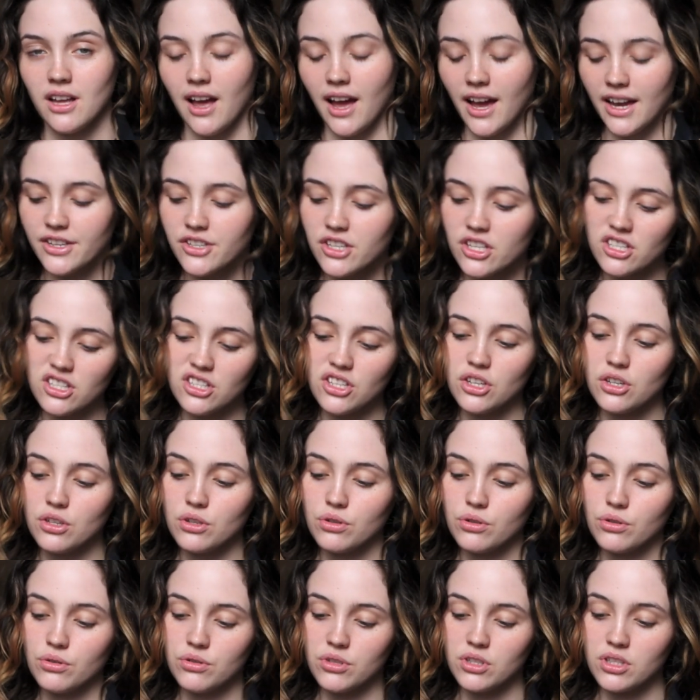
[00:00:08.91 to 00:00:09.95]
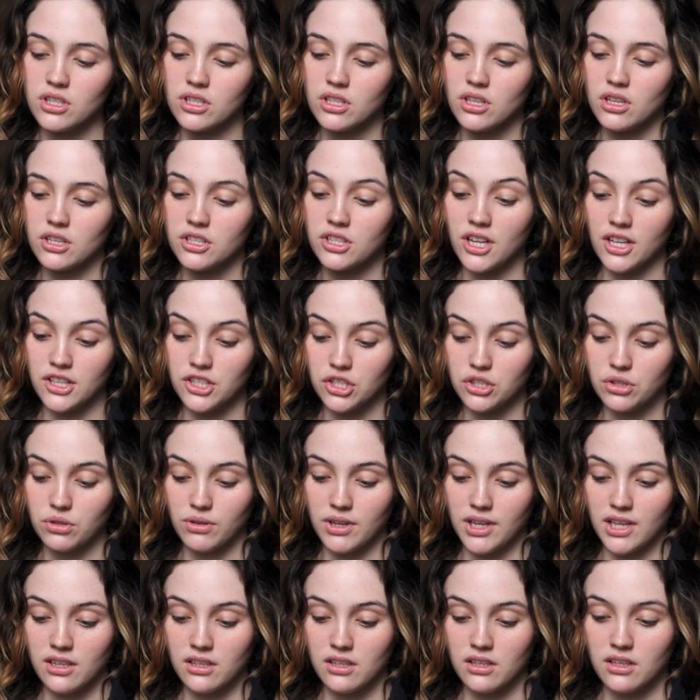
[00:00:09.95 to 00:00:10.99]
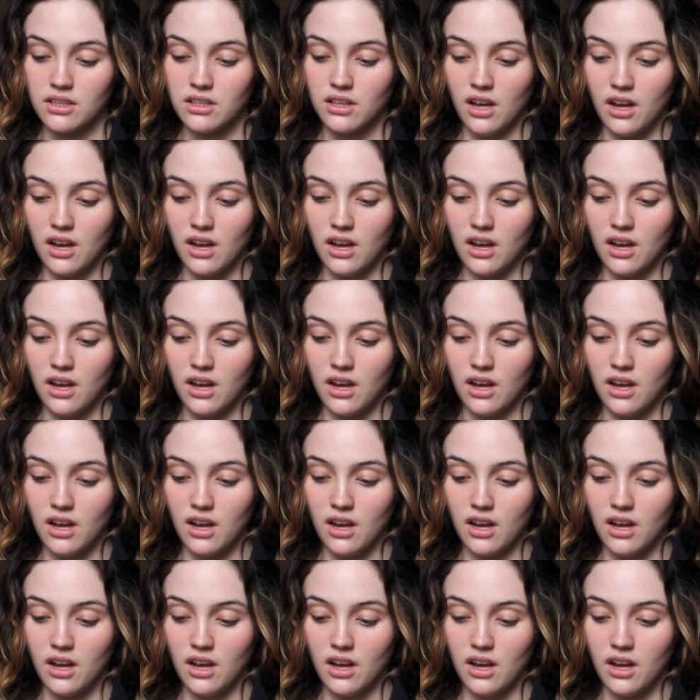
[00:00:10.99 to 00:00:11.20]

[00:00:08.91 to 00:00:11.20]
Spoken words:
I just use sunscreen.